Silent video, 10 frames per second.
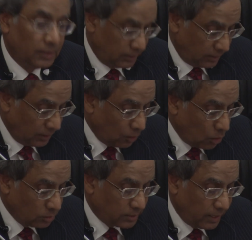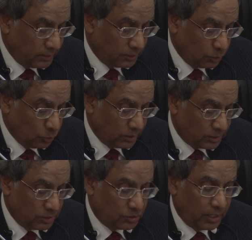that alongside the
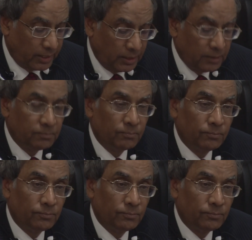US and China,